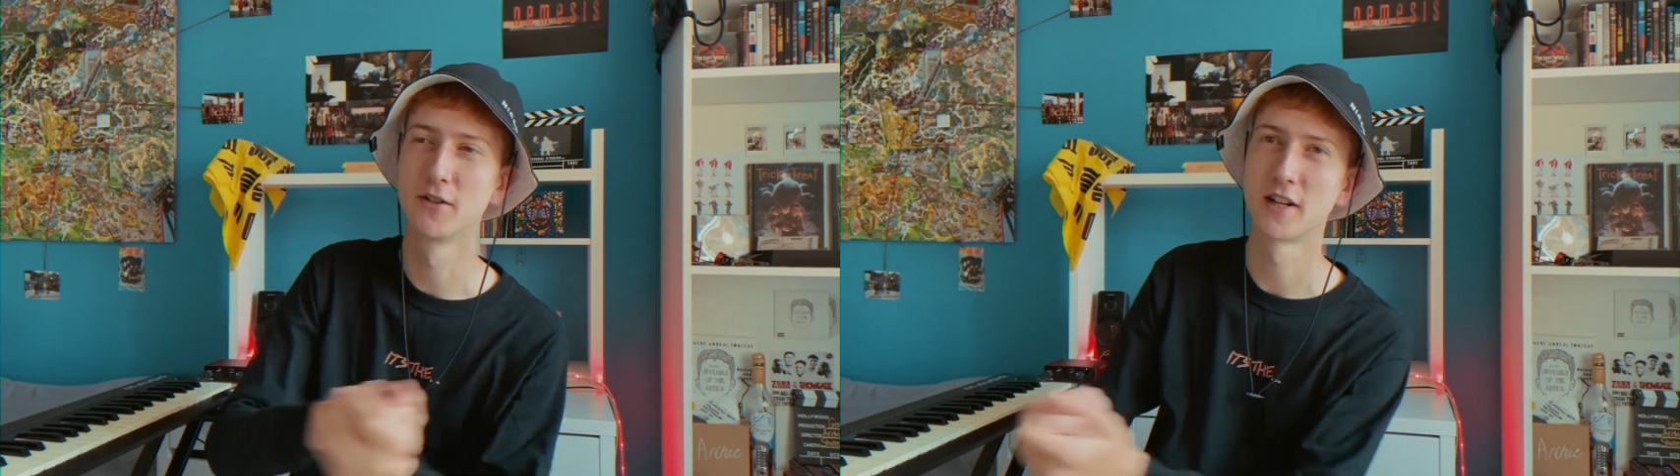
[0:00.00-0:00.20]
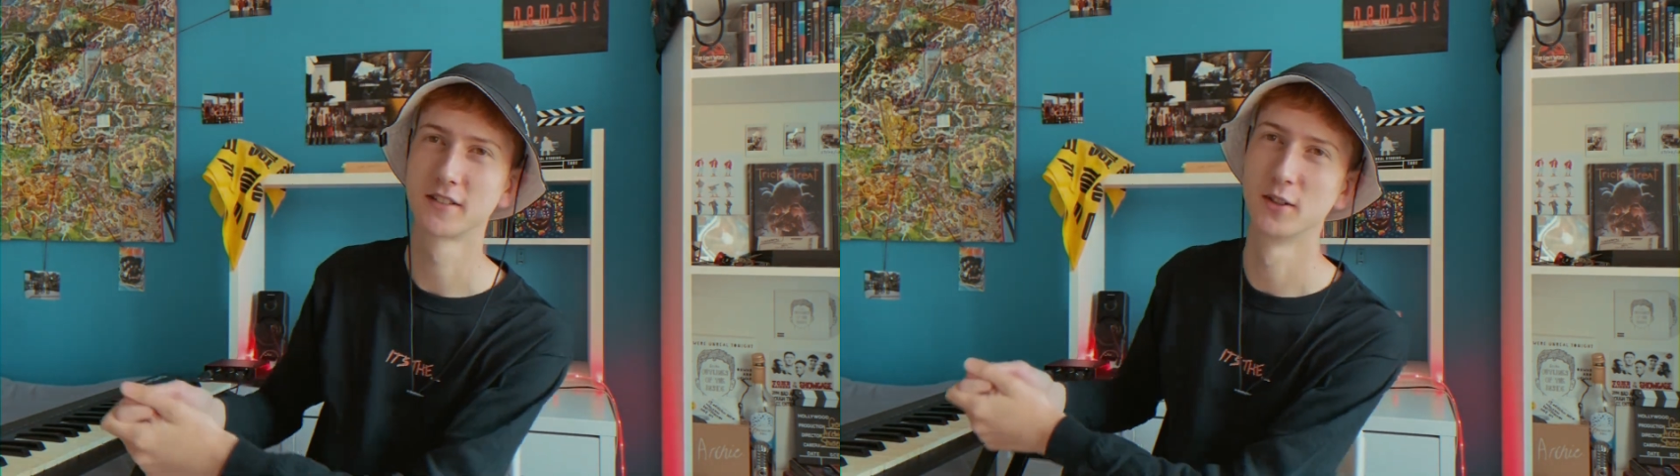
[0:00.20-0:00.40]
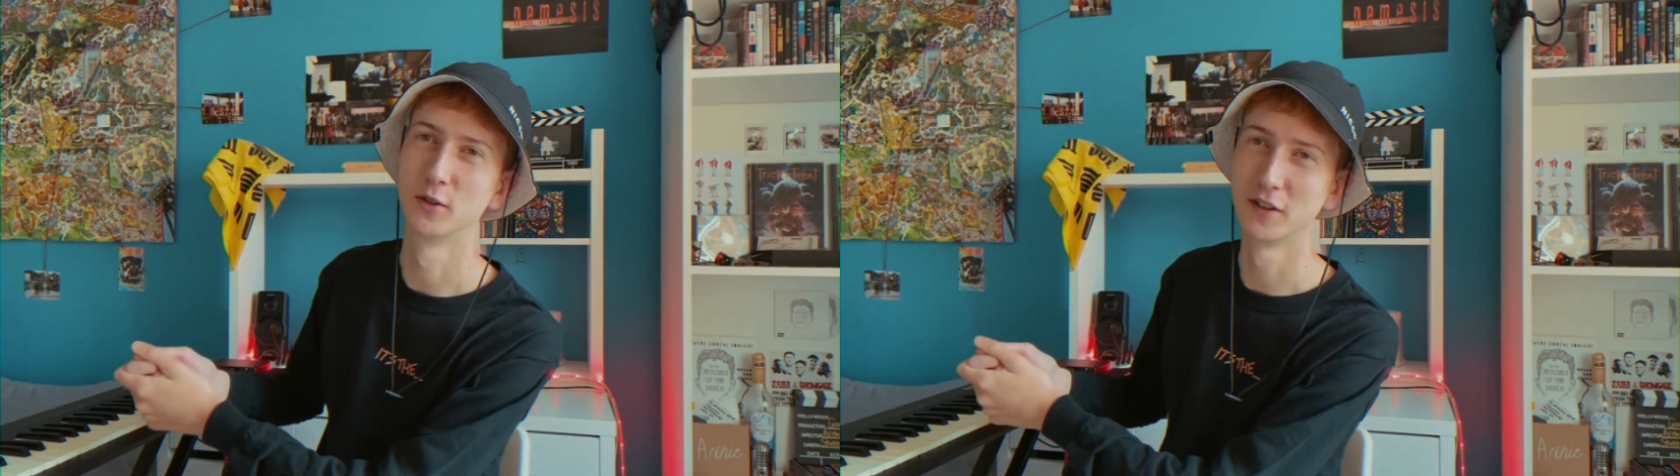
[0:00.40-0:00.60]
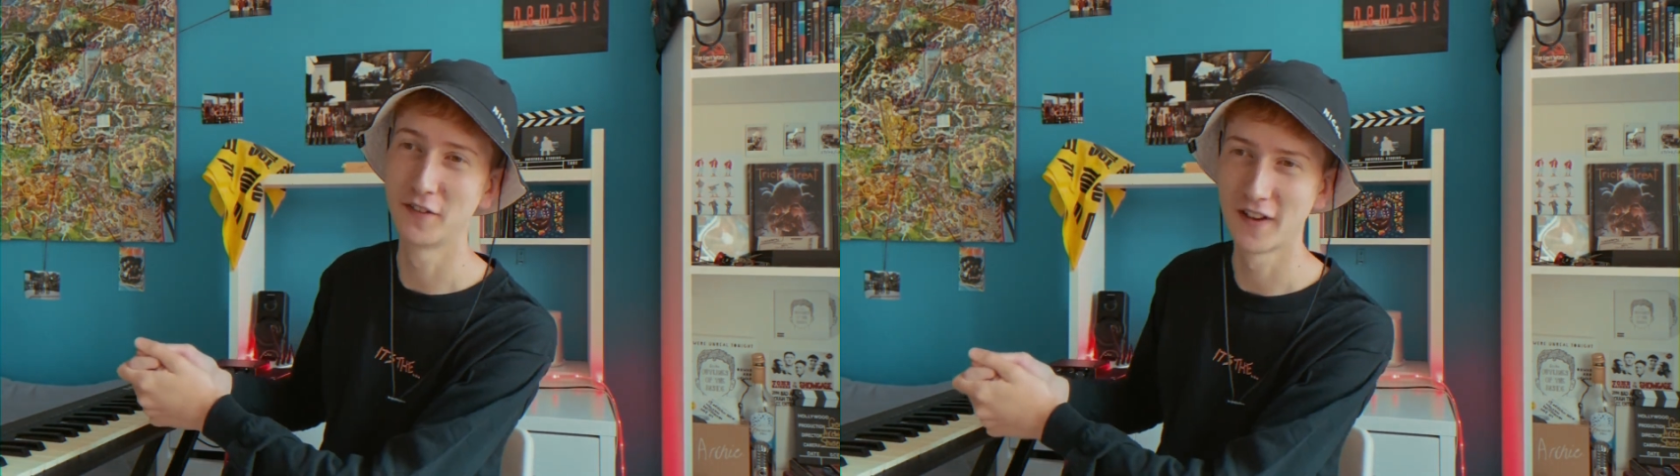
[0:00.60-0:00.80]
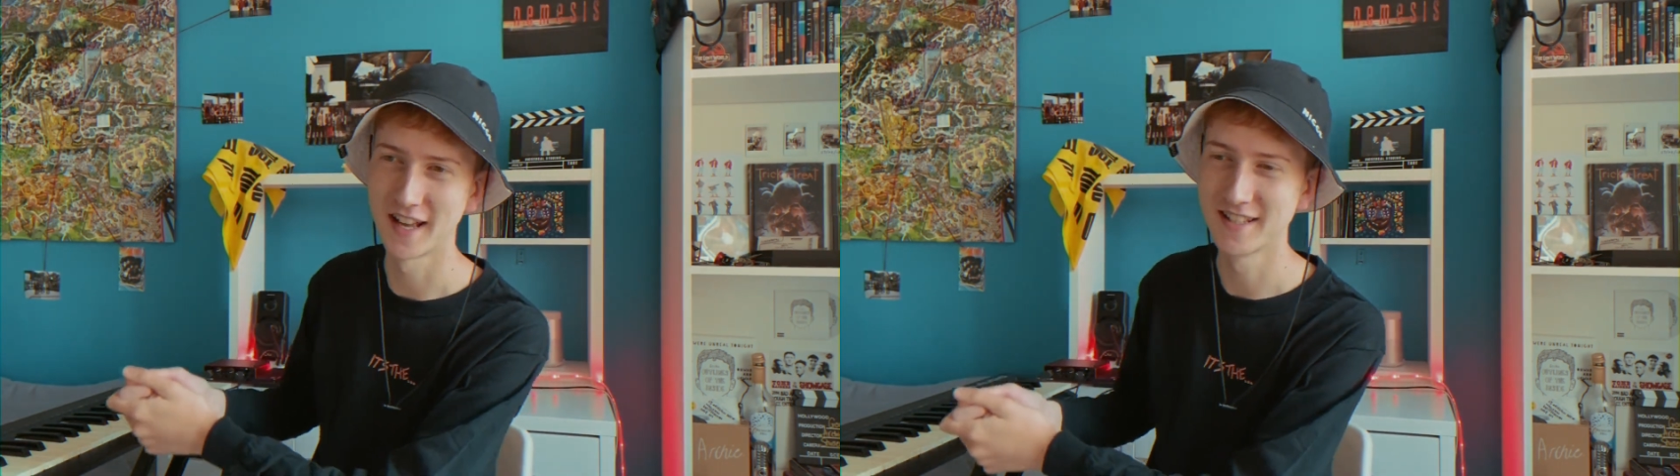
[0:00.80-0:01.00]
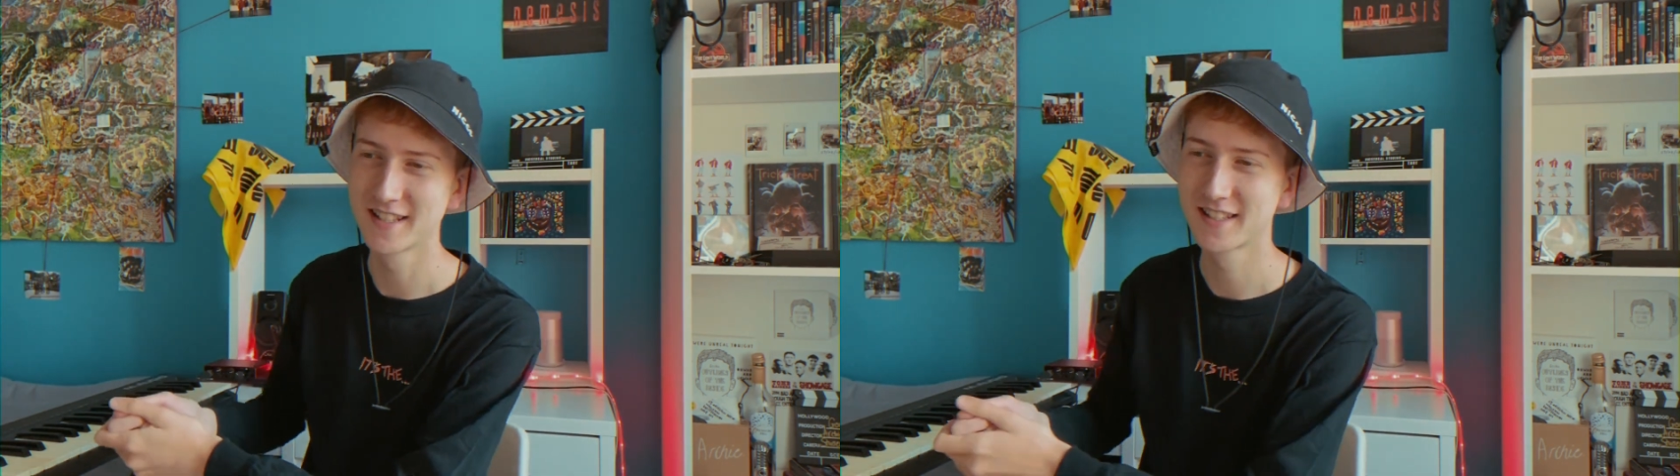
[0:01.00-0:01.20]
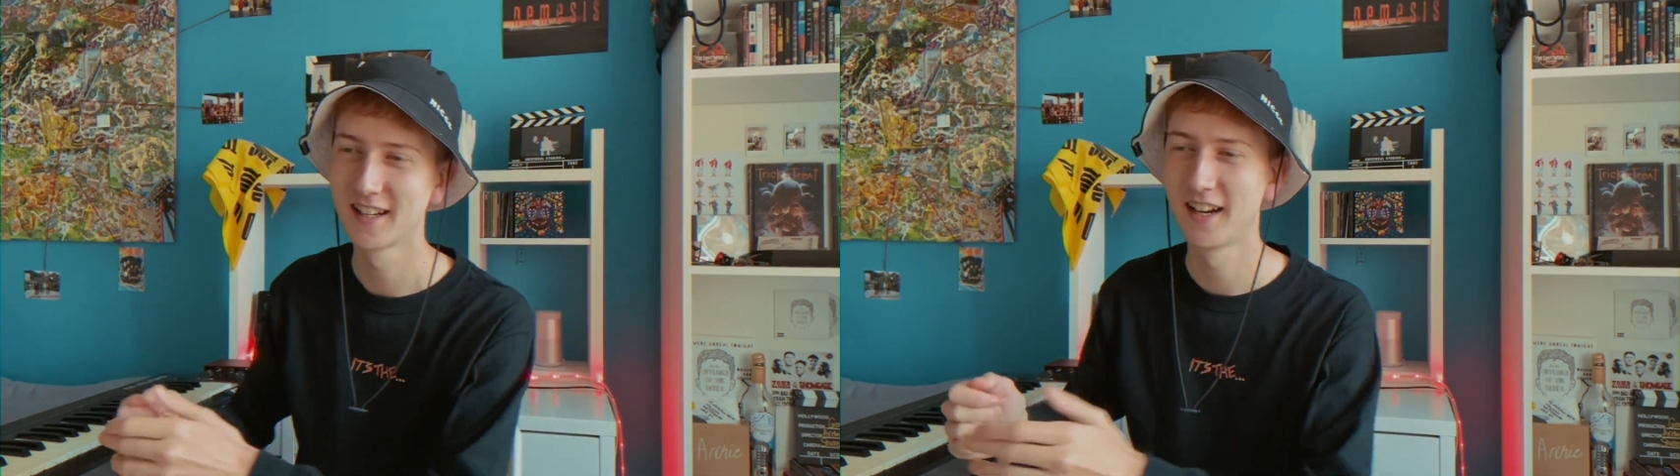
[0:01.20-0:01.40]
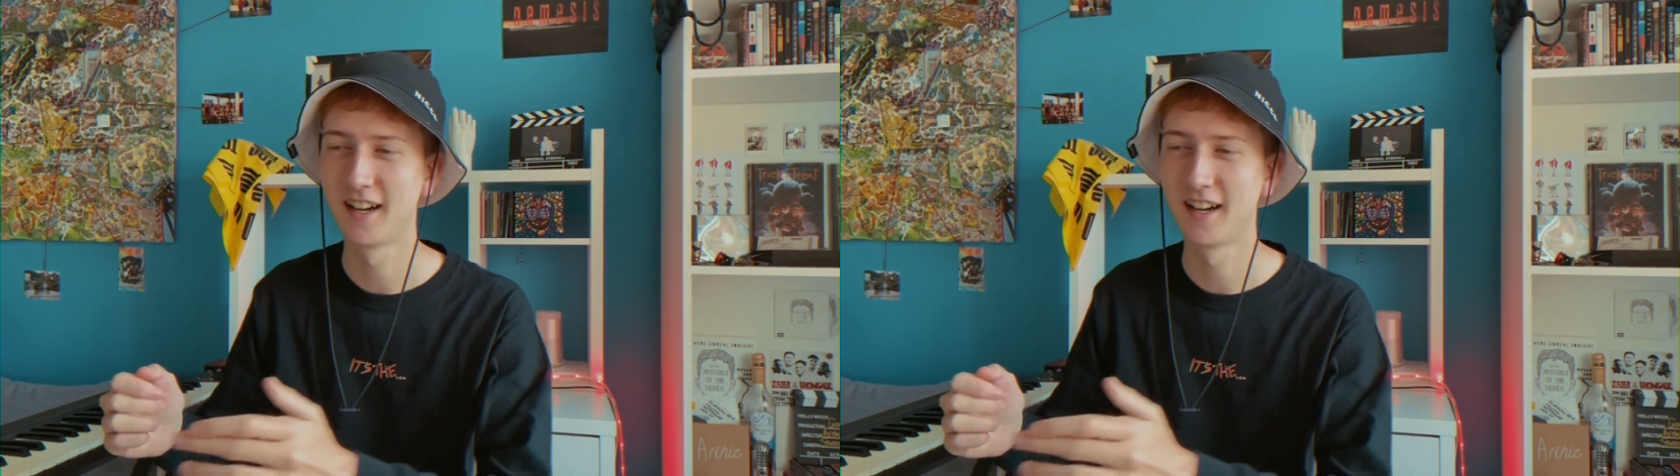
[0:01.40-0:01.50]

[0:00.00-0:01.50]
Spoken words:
dragged along the fence